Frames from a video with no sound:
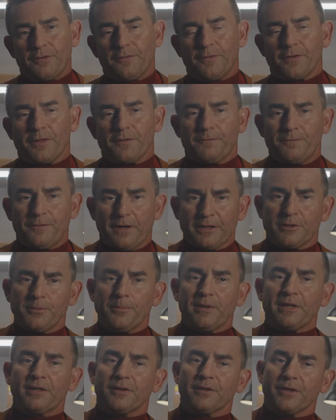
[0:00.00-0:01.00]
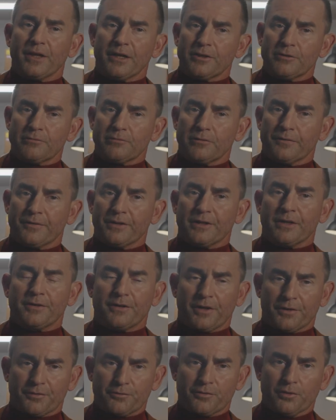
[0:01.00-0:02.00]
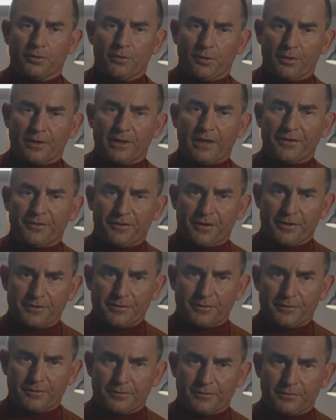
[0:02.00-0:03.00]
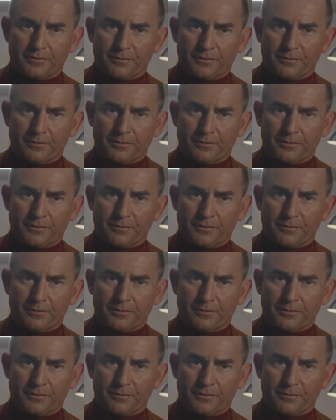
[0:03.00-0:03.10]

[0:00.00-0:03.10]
for the fundamental nature of an industrial organization.